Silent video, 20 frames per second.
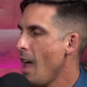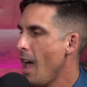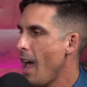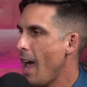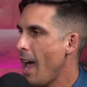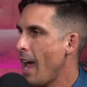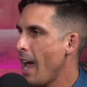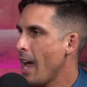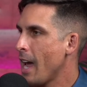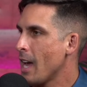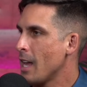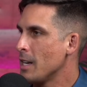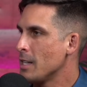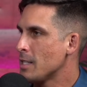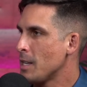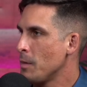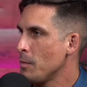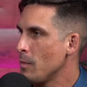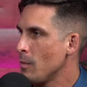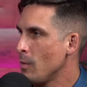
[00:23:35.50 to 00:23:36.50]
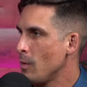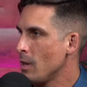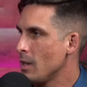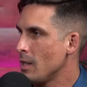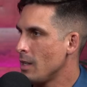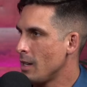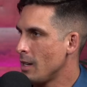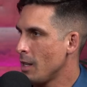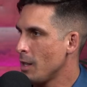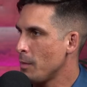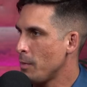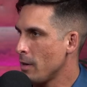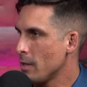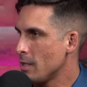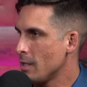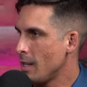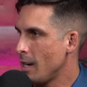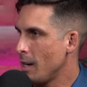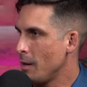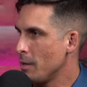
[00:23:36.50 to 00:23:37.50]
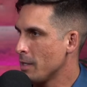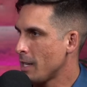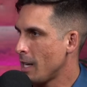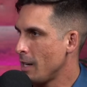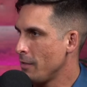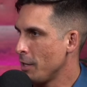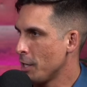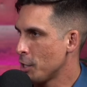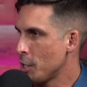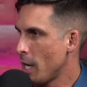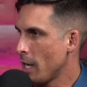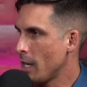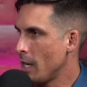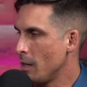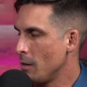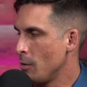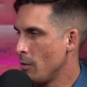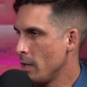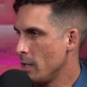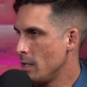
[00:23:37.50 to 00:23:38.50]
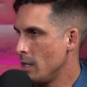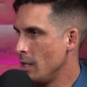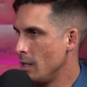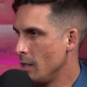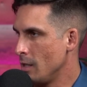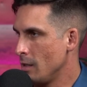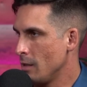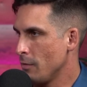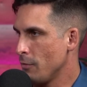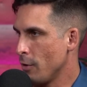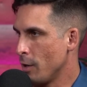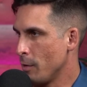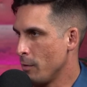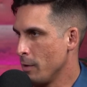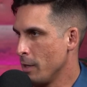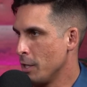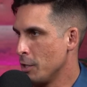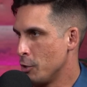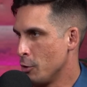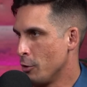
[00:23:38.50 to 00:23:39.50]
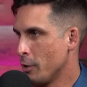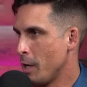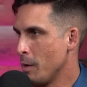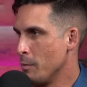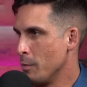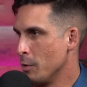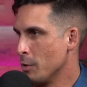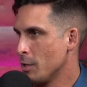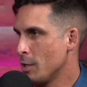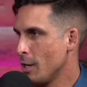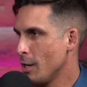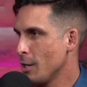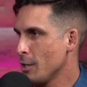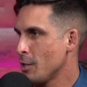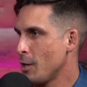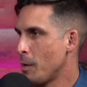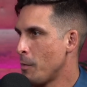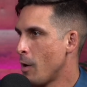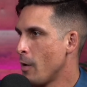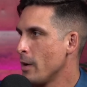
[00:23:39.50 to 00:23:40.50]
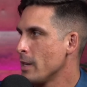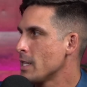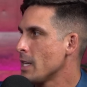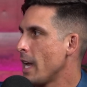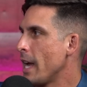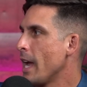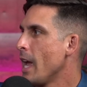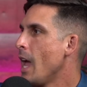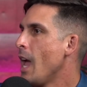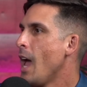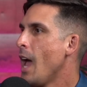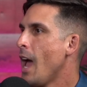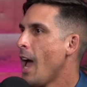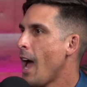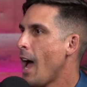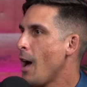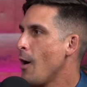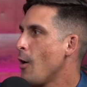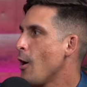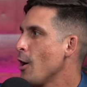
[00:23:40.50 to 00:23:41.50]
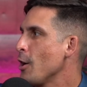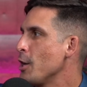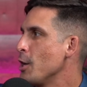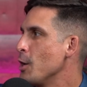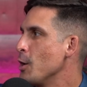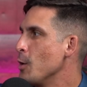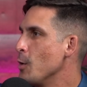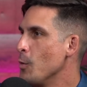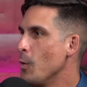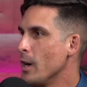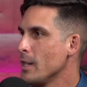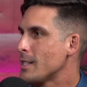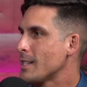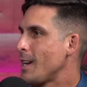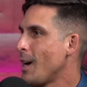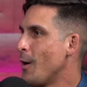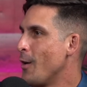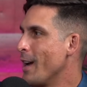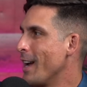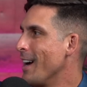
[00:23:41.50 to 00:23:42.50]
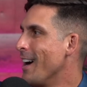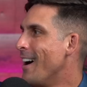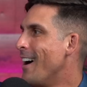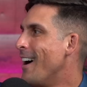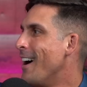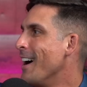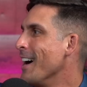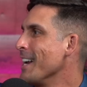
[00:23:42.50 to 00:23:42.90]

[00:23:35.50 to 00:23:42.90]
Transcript: And another person that I always kind of like check in, who I see frequently, is Joel Kim Booster. So I'm always like, how are you? What's going on?